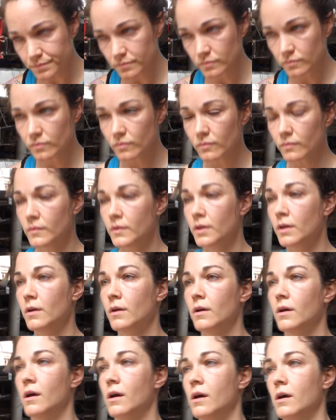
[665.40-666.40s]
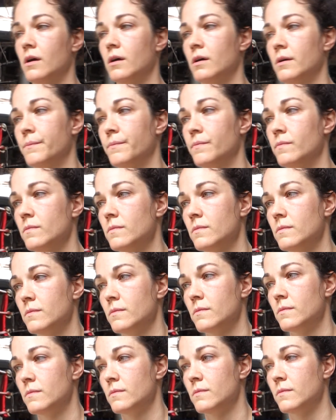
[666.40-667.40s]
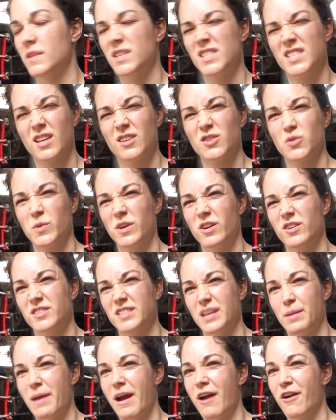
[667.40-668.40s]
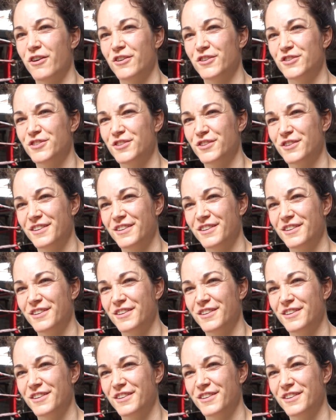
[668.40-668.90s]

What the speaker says: It sounds weird to say marriage.